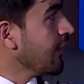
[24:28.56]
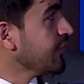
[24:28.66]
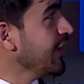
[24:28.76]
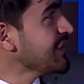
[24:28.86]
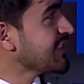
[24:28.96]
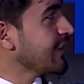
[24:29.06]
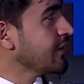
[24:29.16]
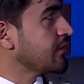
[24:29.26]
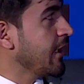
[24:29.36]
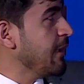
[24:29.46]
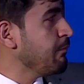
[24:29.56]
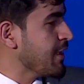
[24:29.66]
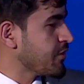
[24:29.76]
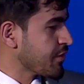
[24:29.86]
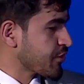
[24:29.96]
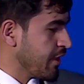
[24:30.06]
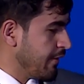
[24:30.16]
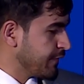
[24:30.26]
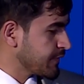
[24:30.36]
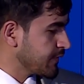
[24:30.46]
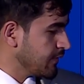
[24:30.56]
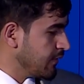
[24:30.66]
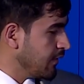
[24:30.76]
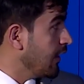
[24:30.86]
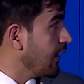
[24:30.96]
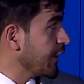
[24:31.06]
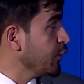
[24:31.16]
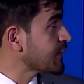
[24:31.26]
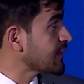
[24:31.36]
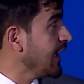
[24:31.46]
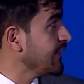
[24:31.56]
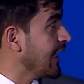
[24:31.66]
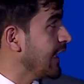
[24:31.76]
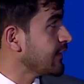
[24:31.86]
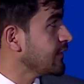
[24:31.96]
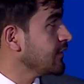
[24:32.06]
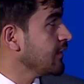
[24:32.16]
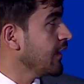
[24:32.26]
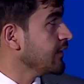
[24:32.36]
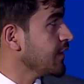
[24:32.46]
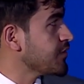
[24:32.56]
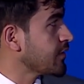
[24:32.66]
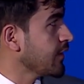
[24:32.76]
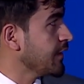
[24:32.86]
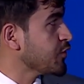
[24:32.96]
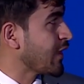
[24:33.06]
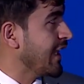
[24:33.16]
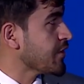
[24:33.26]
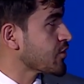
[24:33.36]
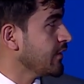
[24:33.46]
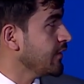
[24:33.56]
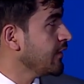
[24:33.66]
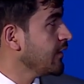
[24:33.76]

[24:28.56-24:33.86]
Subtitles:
These are the 3 major shifts you see that in digital education.